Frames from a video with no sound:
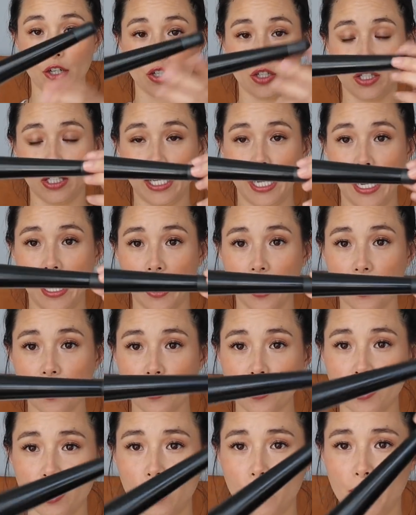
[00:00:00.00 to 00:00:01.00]
curly hair.
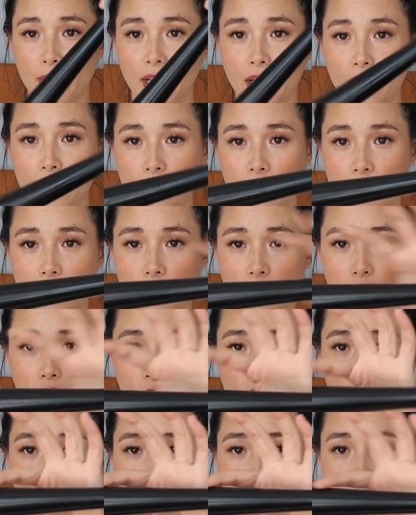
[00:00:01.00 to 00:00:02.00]
So because it's a
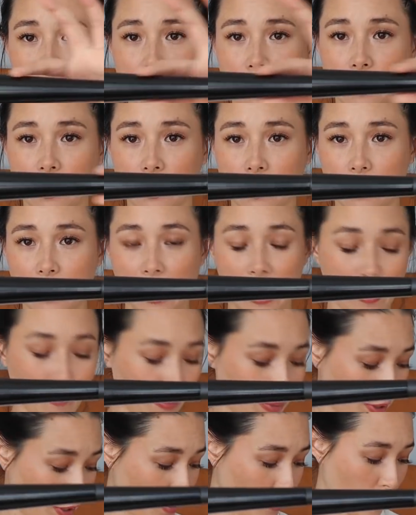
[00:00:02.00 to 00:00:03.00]
cone, it is
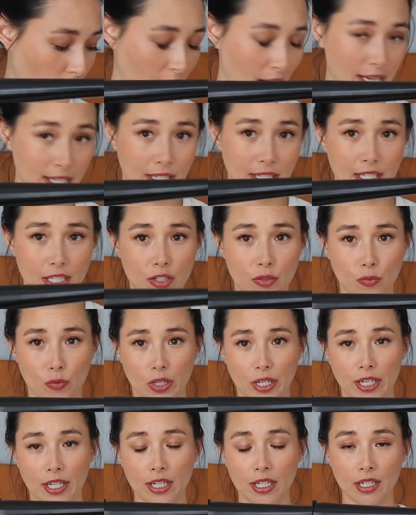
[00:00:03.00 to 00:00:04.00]
tapered, whereas this
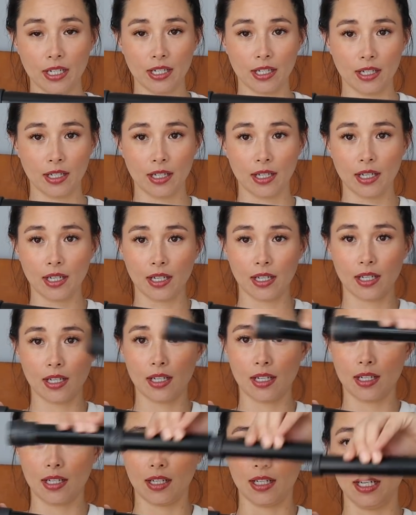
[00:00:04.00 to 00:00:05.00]
one
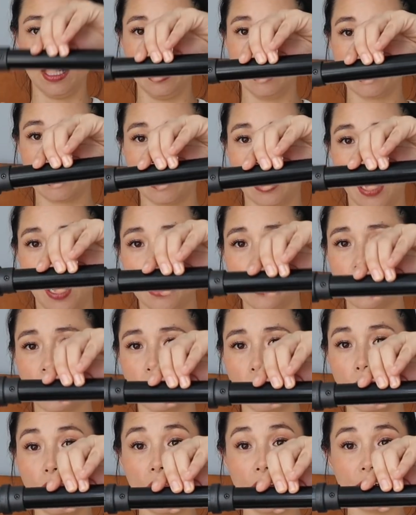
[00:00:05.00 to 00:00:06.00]
is not.
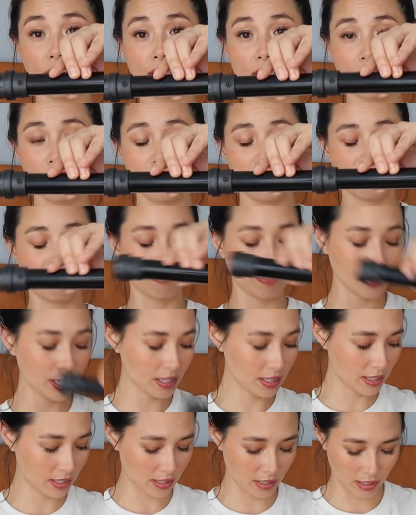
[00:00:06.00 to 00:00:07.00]
So there's the
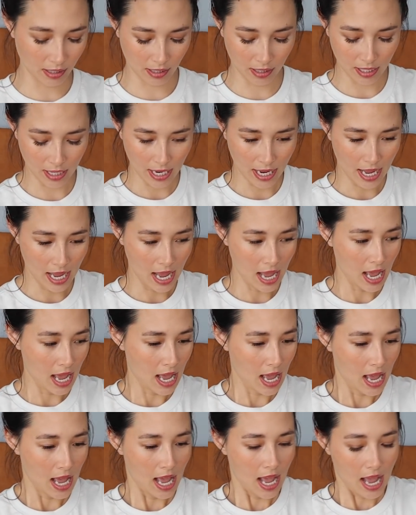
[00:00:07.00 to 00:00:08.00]
difference.
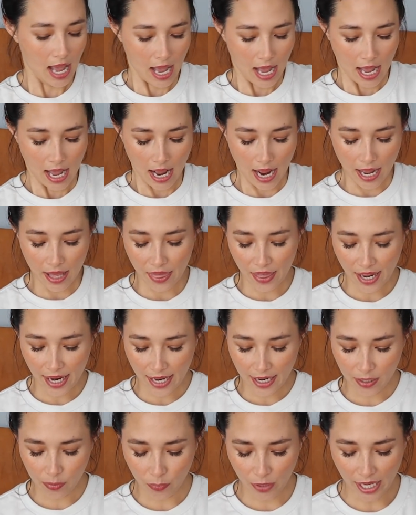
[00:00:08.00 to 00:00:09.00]
And
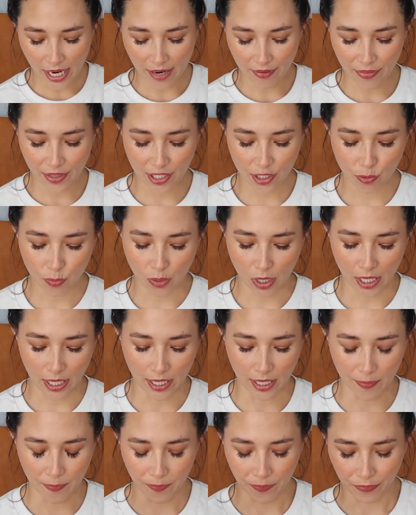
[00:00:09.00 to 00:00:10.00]
then we have this
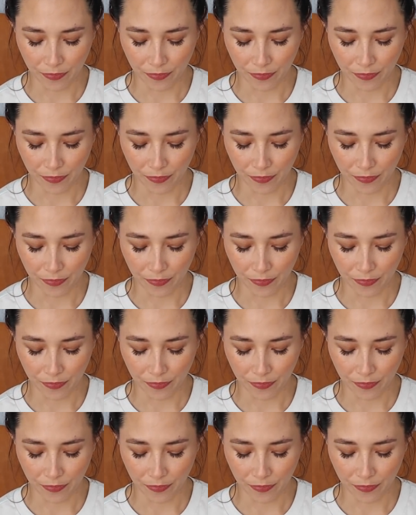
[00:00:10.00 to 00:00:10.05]
one,